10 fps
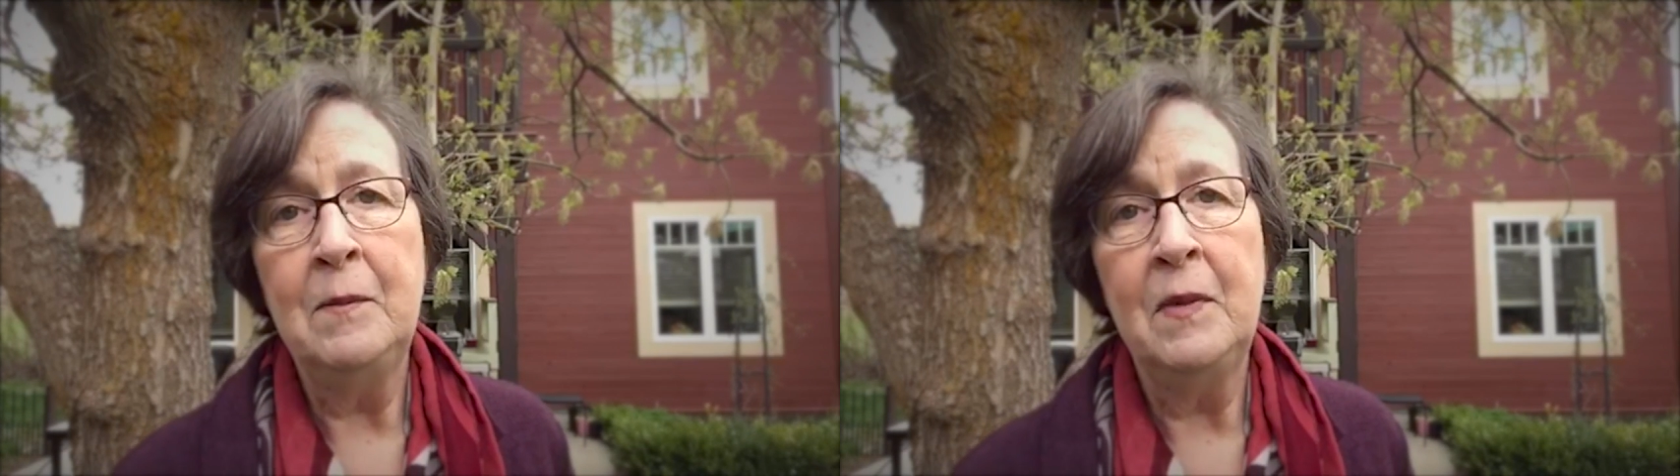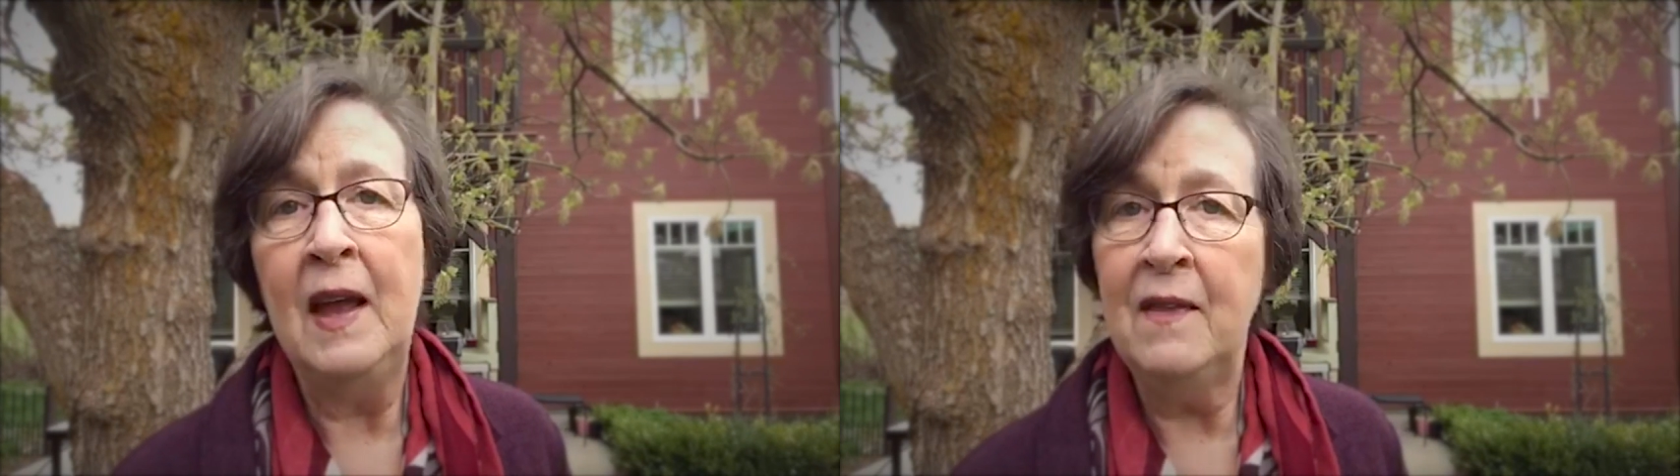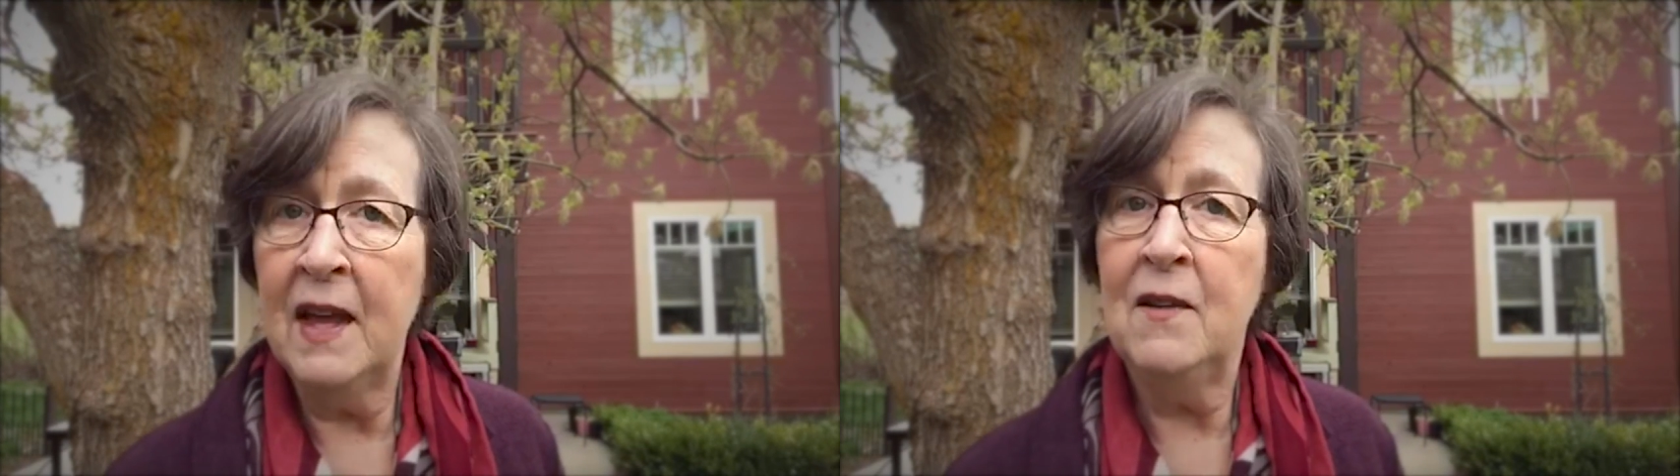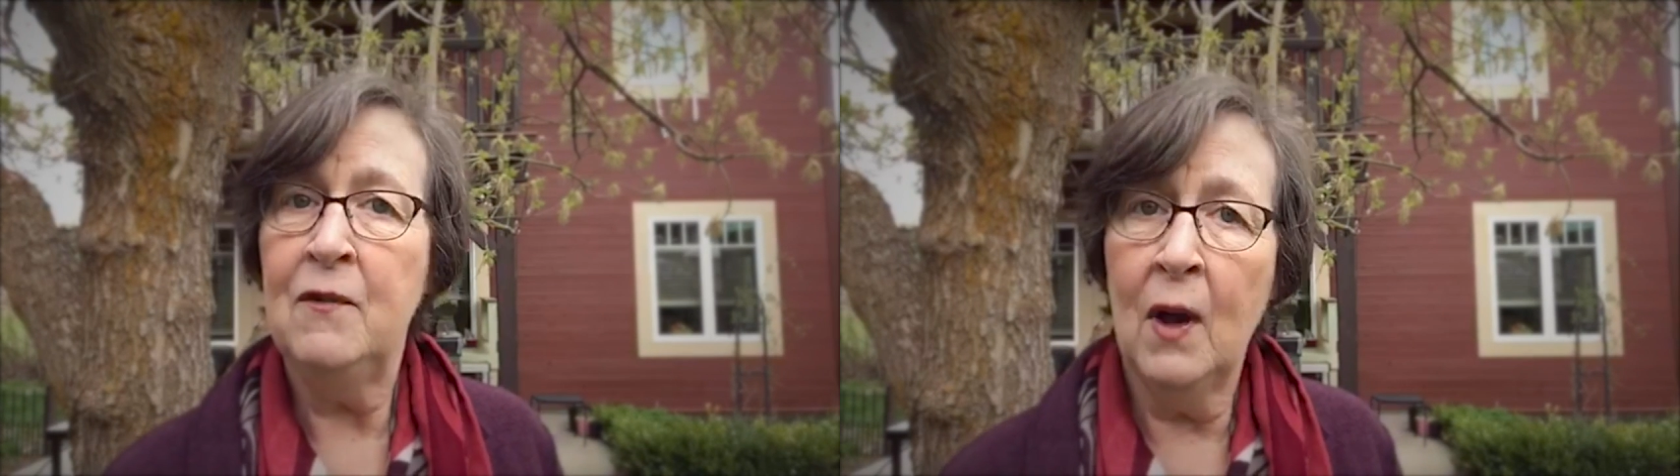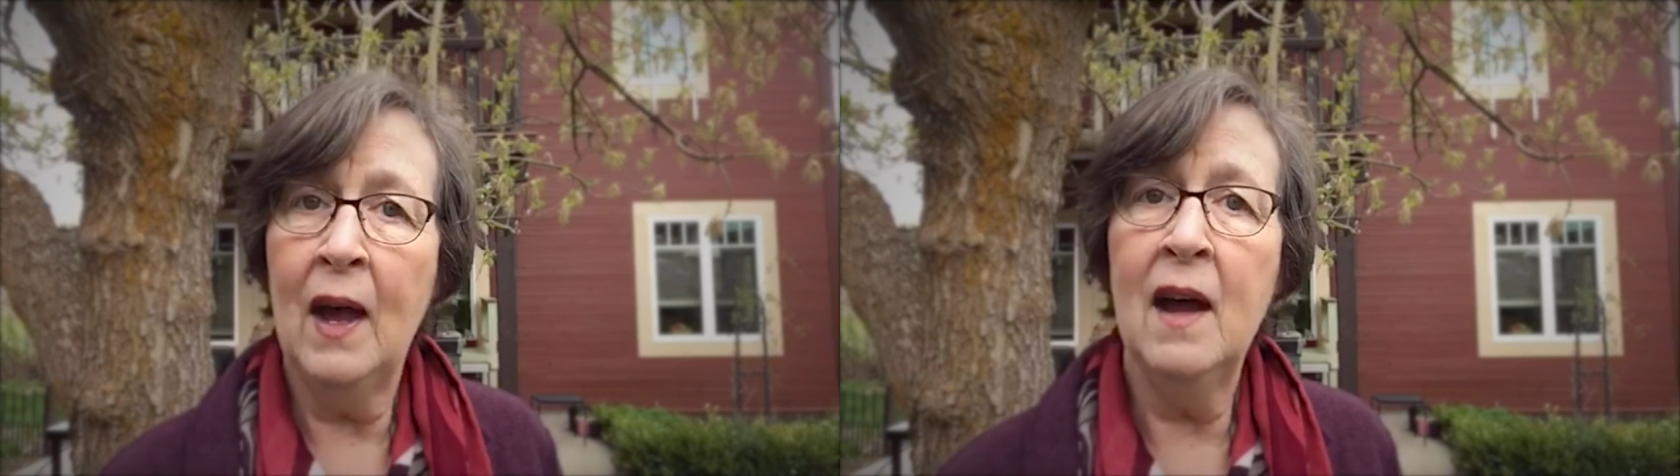And then if
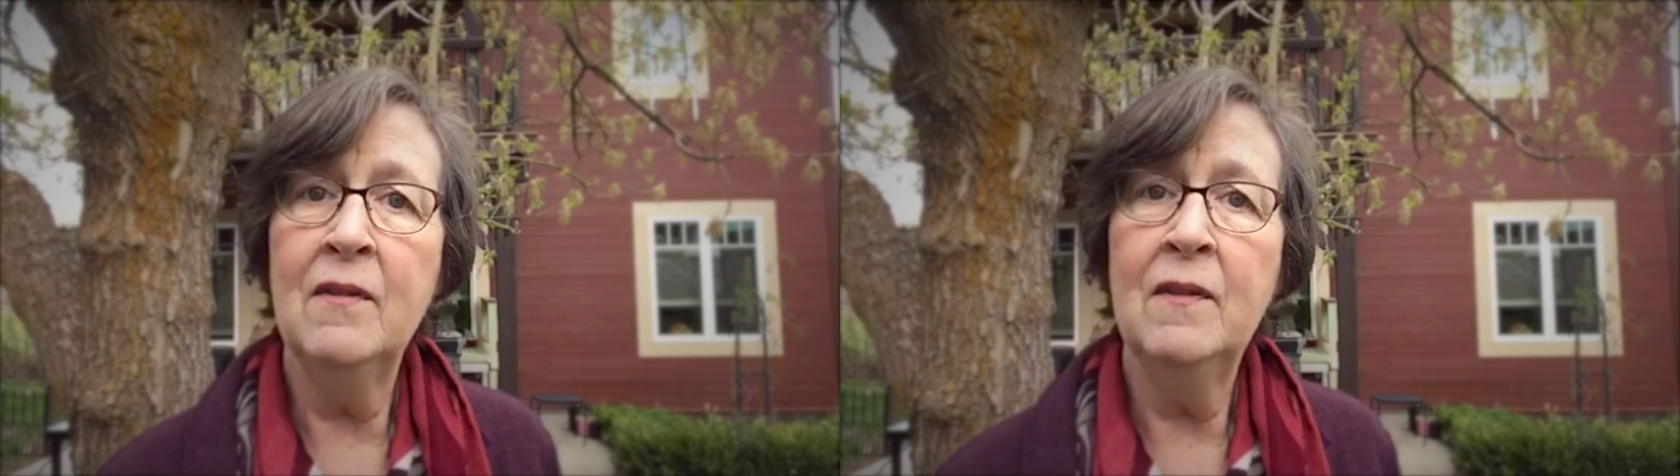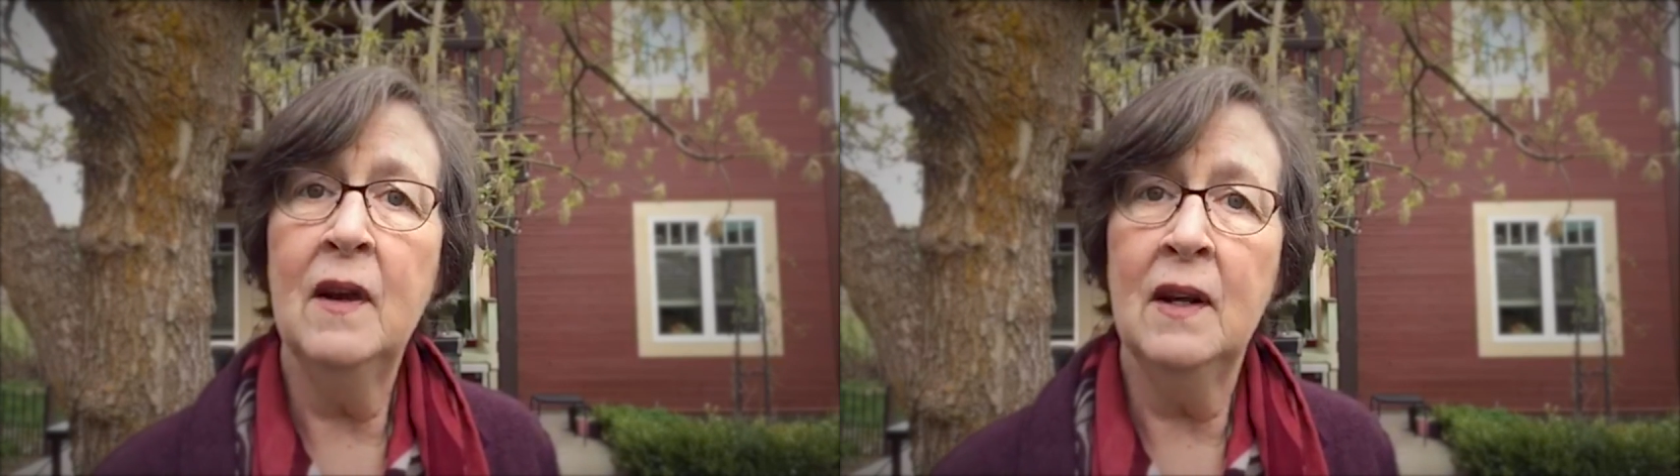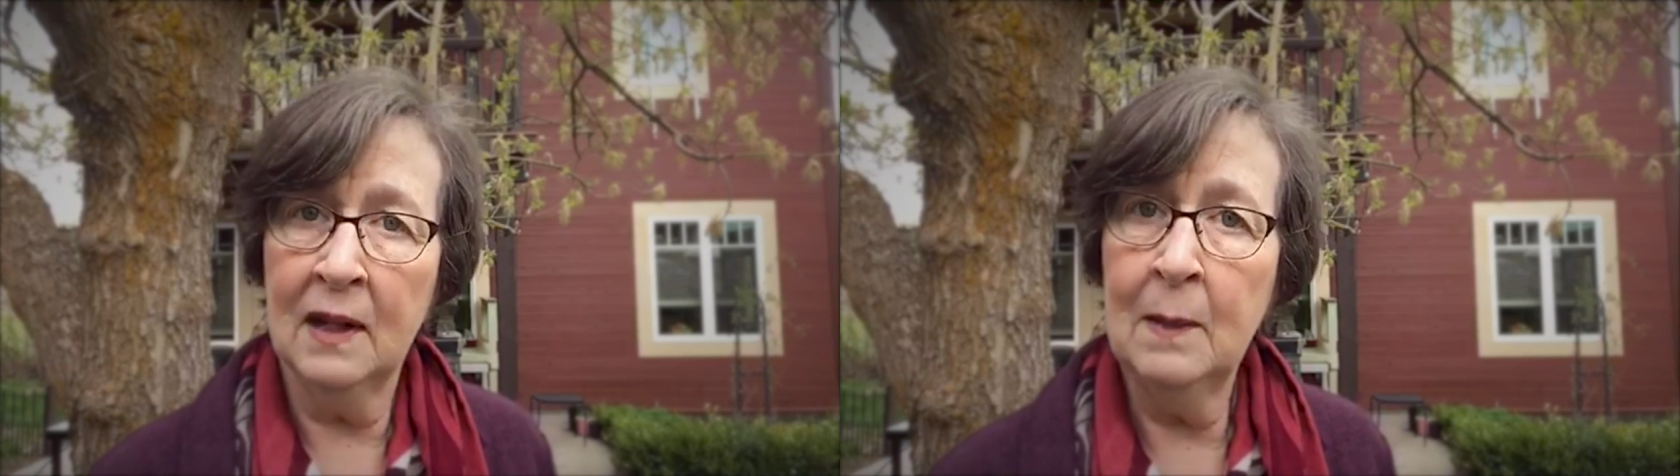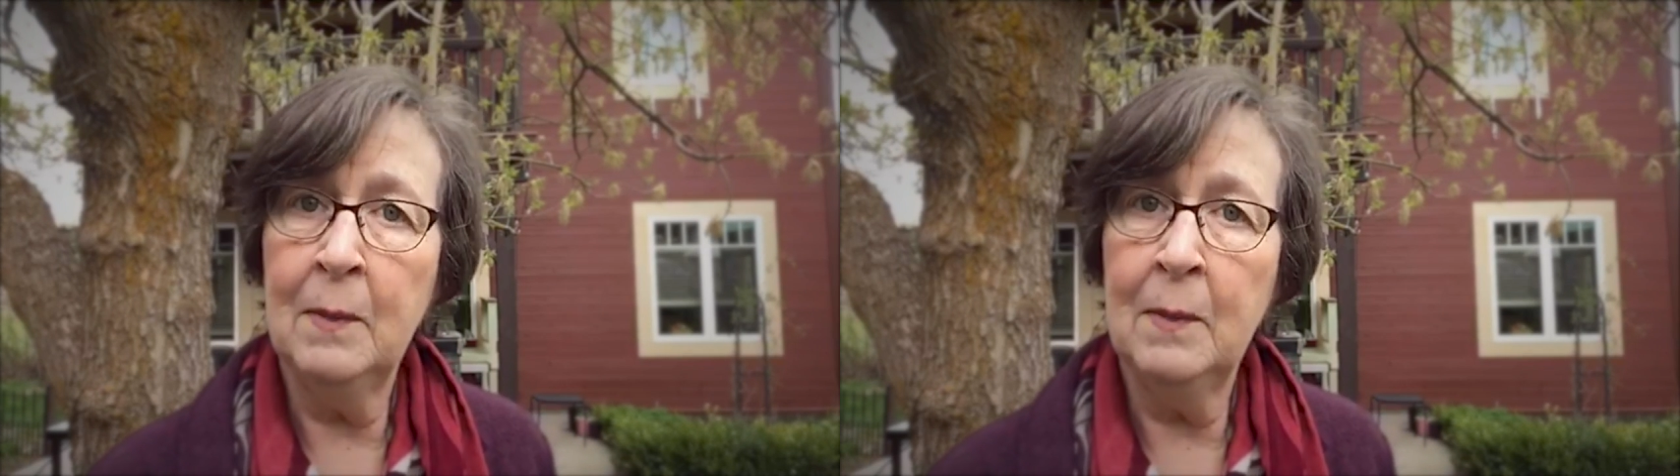you have a little